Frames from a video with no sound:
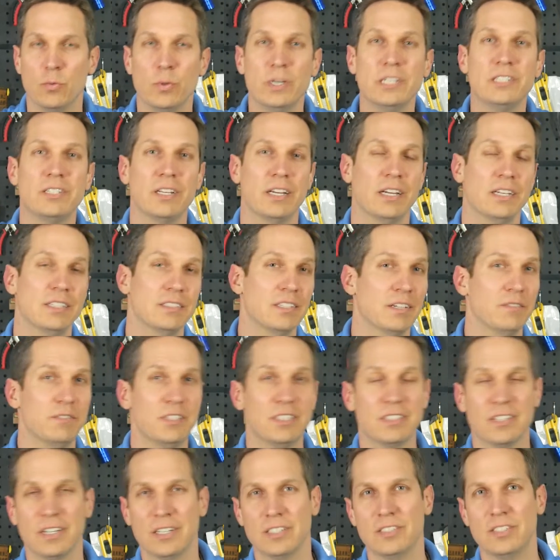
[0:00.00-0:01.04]
which, as I've
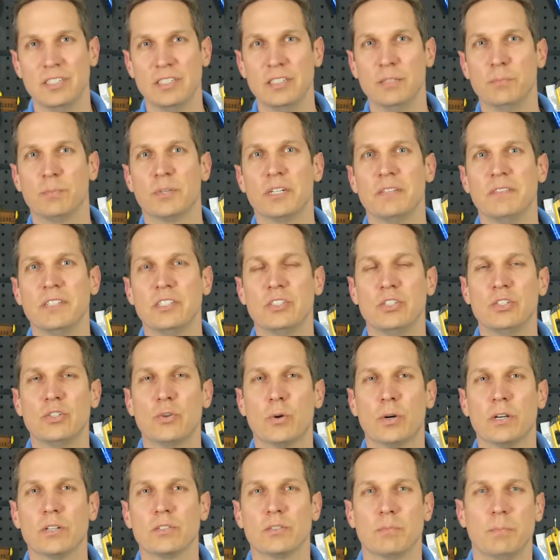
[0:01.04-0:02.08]
discussed in the previous
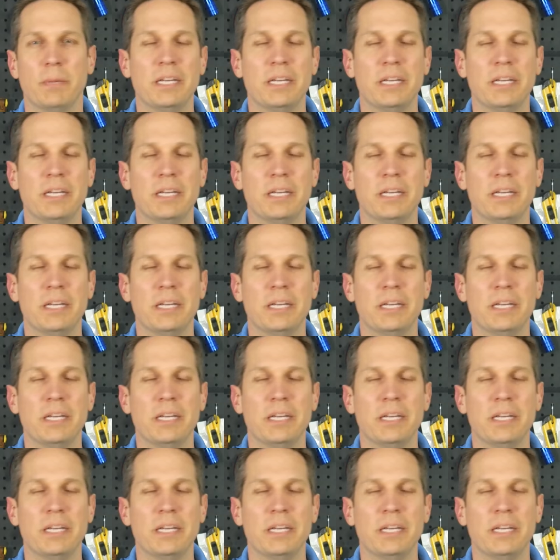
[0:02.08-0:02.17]
tutorials,